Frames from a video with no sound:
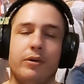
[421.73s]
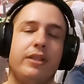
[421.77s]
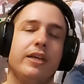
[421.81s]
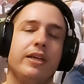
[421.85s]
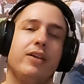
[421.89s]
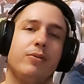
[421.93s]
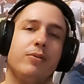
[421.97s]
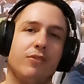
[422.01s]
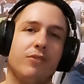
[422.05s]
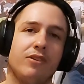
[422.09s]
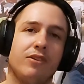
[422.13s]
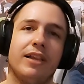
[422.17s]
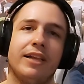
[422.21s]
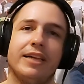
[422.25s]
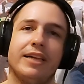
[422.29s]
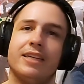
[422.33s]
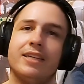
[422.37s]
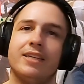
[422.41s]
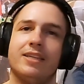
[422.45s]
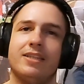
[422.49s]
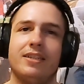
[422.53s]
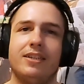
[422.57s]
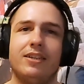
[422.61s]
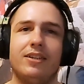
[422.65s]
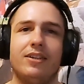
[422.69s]
But then I was like,
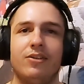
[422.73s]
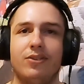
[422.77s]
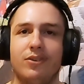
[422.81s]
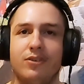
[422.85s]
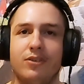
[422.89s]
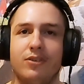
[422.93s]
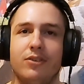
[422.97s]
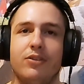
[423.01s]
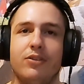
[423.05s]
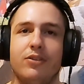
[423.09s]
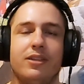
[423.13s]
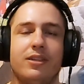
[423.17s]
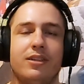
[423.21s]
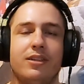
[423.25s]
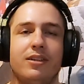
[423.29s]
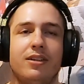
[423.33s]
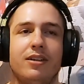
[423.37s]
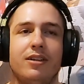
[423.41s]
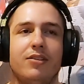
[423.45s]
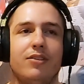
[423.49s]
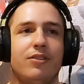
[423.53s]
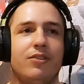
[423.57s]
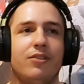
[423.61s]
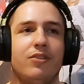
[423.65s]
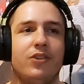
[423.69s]
you know, the
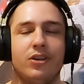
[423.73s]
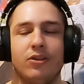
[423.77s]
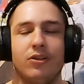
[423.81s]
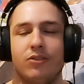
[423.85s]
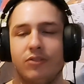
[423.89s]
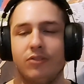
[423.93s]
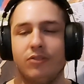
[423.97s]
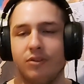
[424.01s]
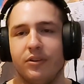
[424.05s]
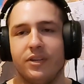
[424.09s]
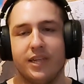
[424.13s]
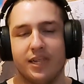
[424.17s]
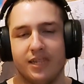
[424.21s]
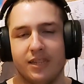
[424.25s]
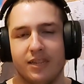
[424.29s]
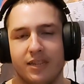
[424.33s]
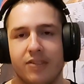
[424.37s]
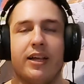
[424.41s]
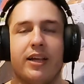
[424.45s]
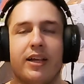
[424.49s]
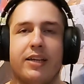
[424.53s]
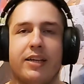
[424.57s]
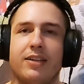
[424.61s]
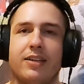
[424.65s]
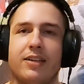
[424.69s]
the cherry on top of the cake
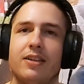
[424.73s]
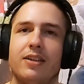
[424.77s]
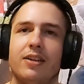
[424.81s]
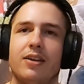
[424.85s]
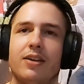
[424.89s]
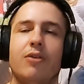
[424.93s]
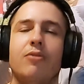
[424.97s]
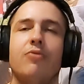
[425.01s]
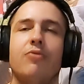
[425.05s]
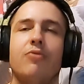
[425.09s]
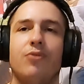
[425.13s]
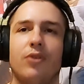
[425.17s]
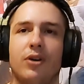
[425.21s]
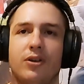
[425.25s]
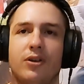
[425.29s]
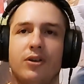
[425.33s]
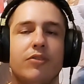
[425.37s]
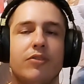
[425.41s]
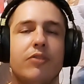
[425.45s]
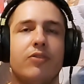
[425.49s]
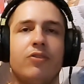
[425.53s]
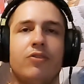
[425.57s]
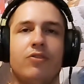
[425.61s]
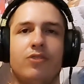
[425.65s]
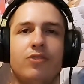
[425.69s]
is like our
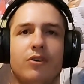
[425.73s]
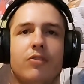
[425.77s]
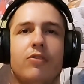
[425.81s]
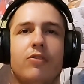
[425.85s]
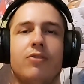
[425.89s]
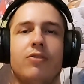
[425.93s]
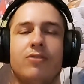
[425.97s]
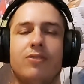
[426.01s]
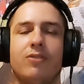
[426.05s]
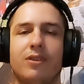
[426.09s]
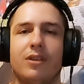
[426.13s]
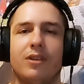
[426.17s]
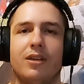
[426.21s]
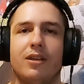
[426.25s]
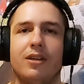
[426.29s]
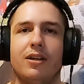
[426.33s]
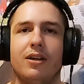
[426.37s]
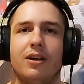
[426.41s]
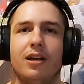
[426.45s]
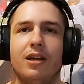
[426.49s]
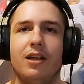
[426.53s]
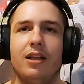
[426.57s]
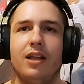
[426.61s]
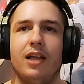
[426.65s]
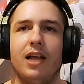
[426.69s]
voice just
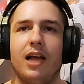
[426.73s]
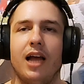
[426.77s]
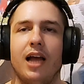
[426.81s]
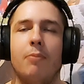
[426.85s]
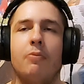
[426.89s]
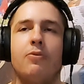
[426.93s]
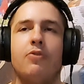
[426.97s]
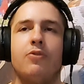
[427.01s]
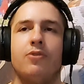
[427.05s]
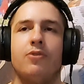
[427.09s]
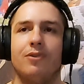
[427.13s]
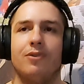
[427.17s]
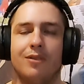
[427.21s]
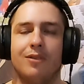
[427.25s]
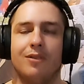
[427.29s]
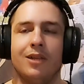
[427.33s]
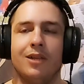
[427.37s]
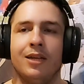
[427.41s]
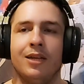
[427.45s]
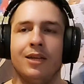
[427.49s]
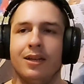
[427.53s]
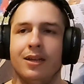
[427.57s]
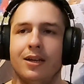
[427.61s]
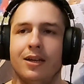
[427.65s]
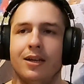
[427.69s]

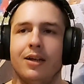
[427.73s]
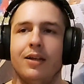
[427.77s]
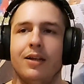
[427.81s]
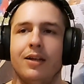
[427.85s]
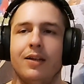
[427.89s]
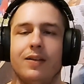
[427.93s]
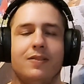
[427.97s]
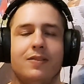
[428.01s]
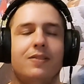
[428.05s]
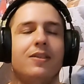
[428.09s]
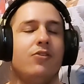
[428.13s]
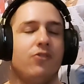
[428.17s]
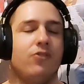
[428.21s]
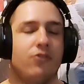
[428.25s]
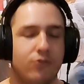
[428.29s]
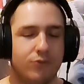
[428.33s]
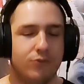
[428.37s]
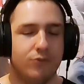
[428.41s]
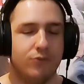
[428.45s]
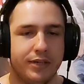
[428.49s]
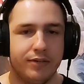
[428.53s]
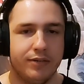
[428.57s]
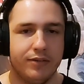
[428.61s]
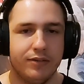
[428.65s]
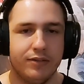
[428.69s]
absolutely
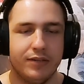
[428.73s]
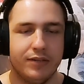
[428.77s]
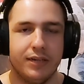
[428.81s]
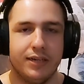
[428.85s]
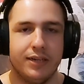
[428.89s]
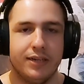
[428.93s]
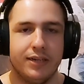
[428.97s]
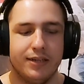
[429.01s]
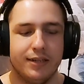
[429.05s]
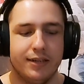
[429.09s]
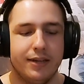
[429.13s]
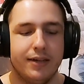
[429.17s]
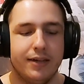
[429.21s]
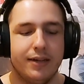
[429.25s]
destroying everything.